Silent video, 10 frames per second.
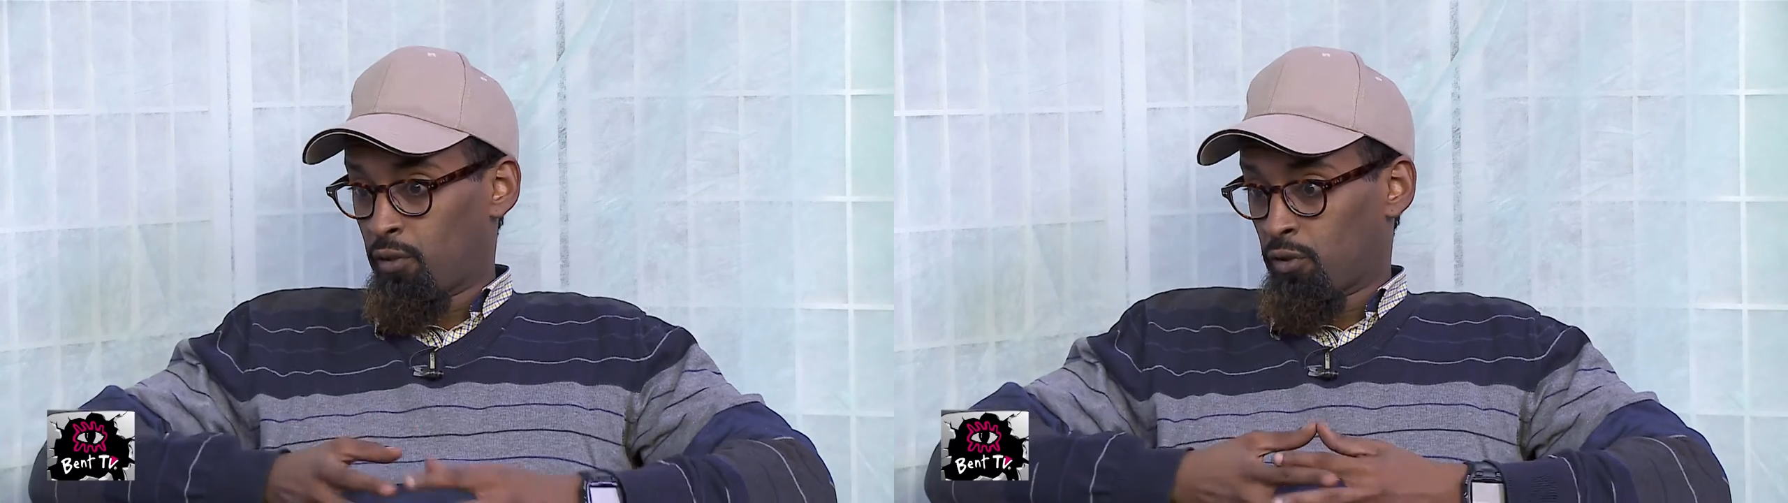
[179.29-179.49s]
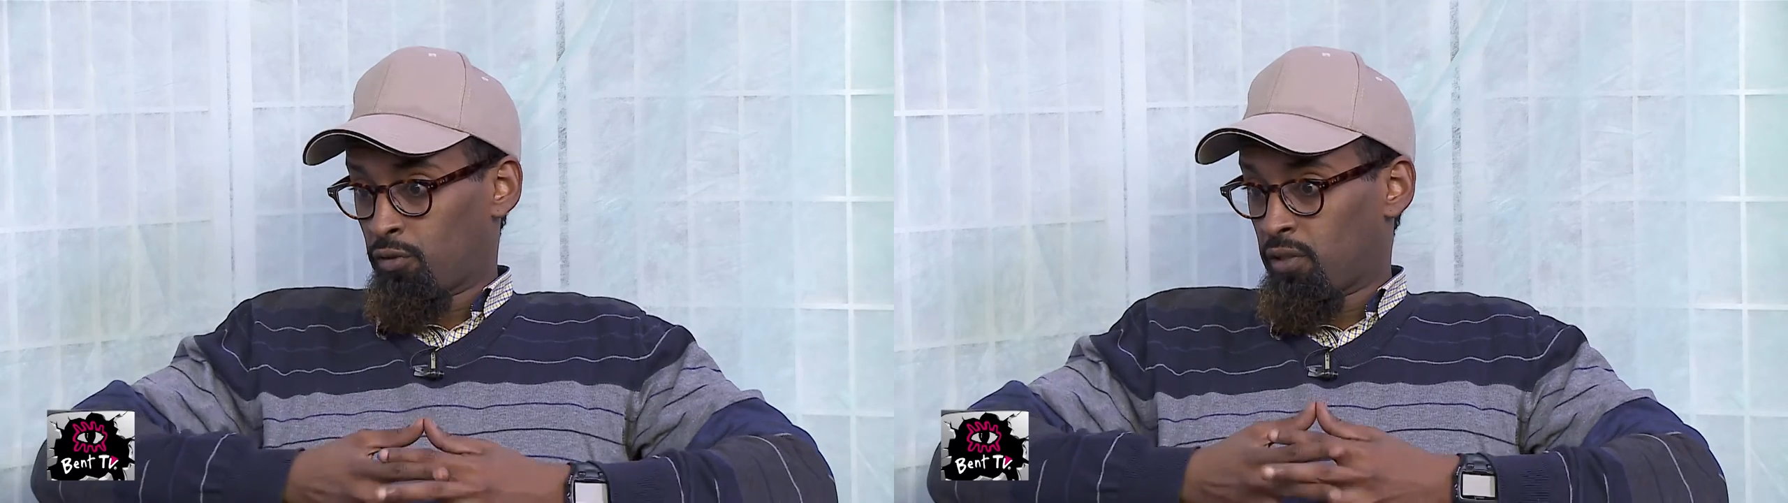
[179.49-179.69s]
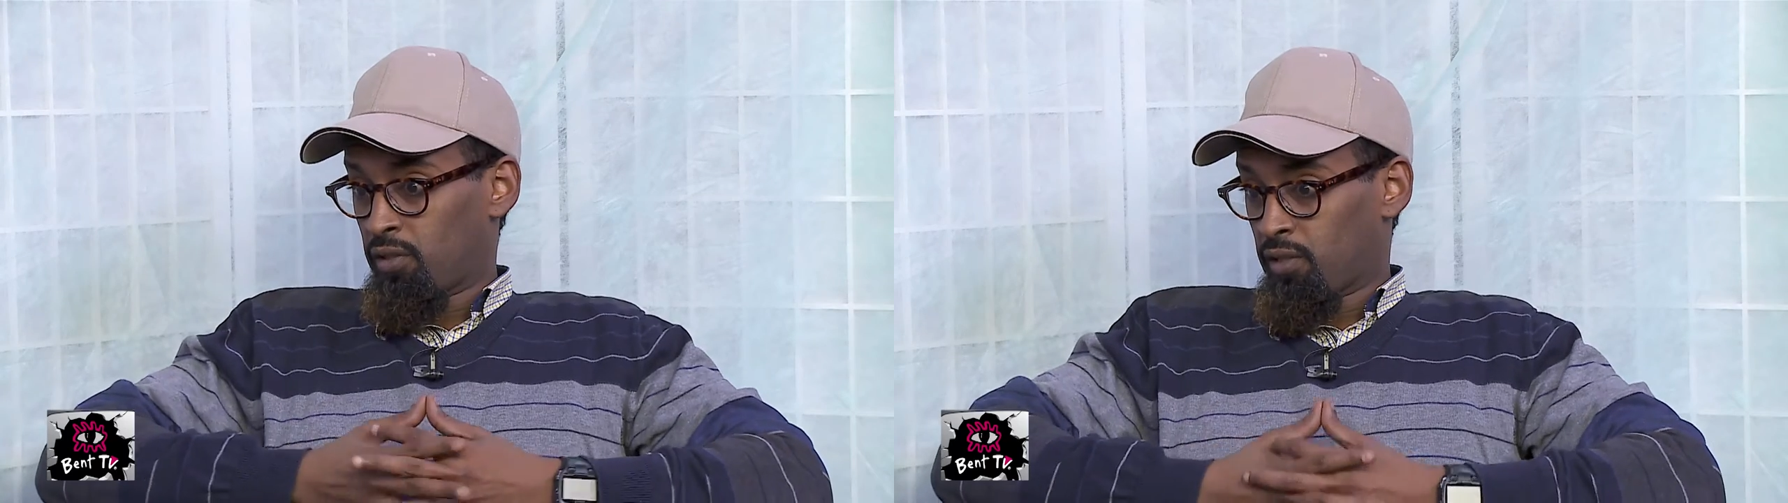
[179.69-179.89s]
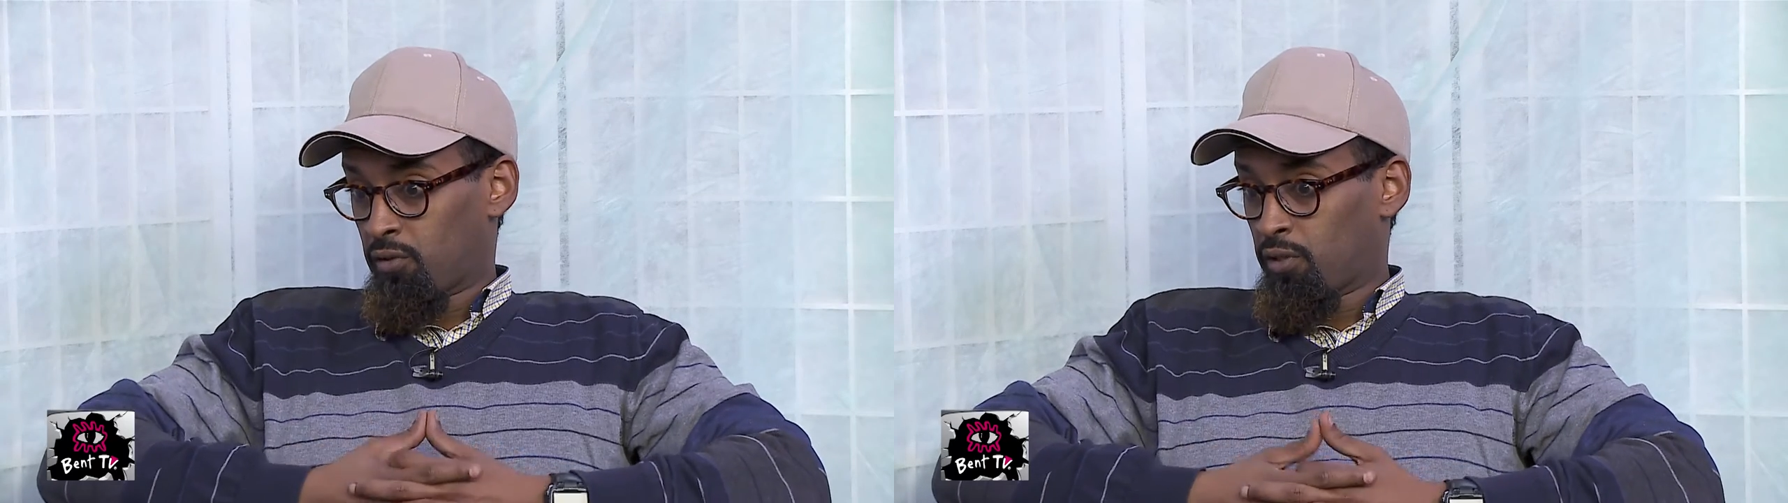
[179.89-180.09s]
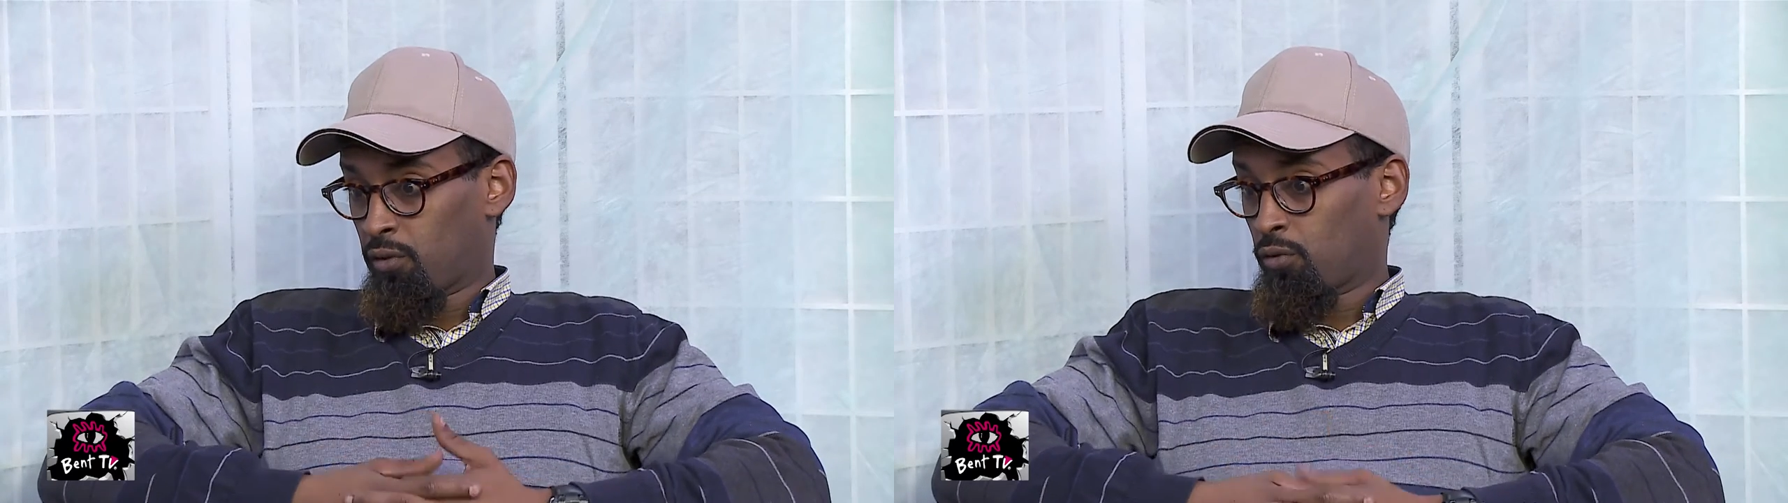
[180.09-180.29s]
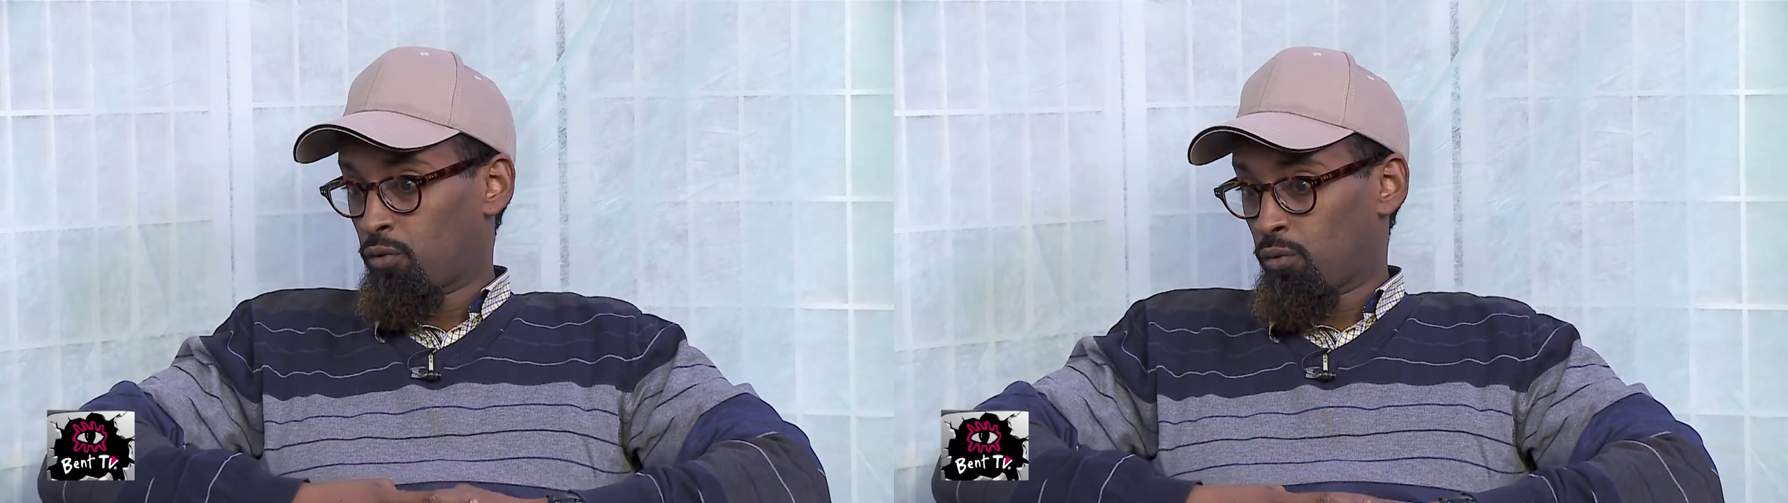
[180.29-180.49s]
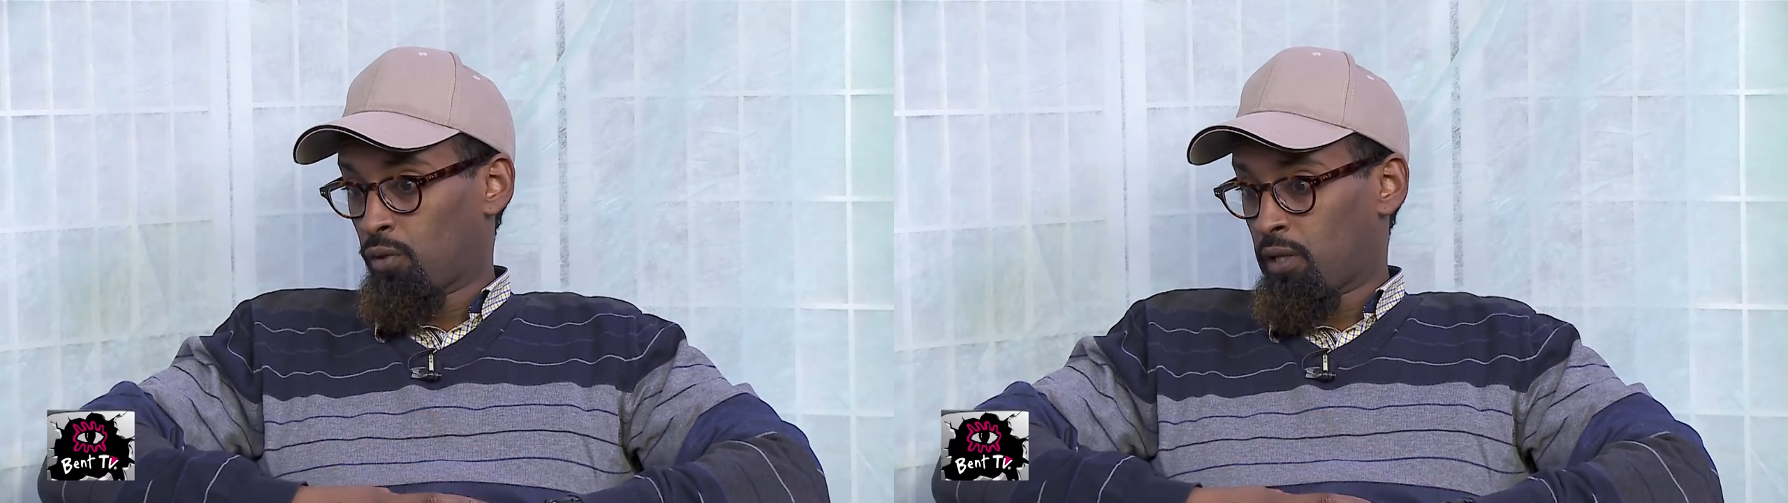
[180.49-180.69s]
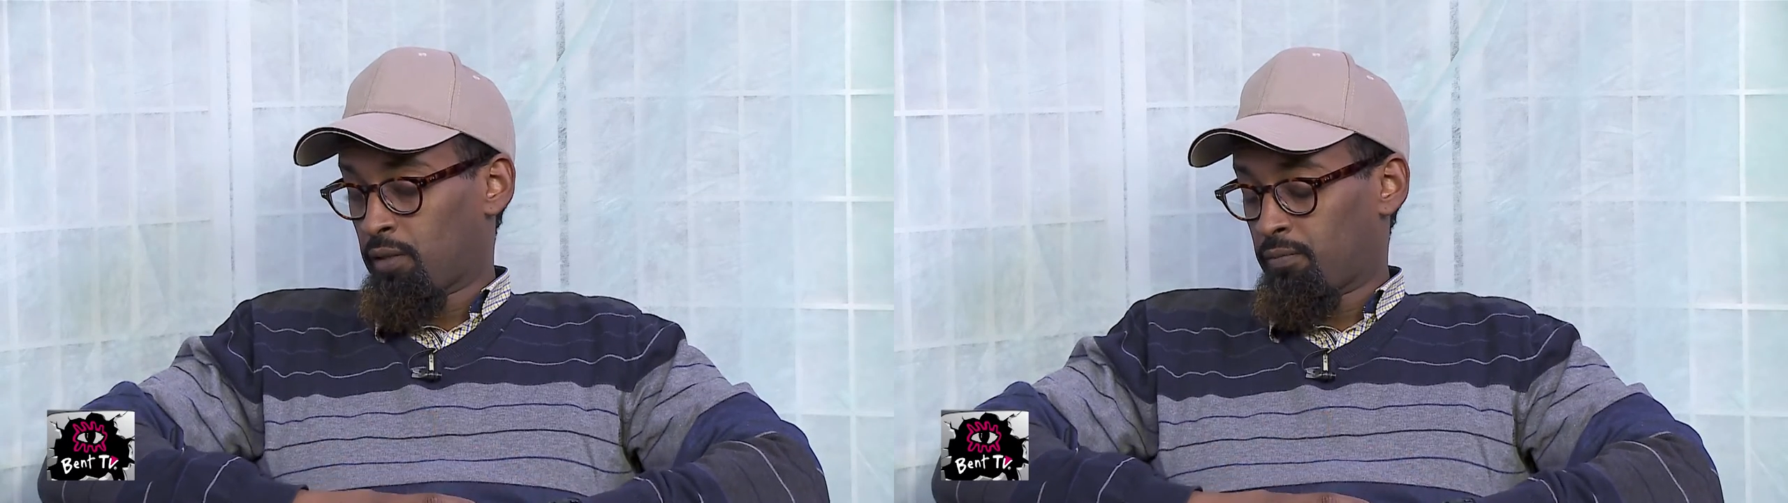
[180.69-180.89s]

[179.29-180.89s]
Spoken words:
contradictory to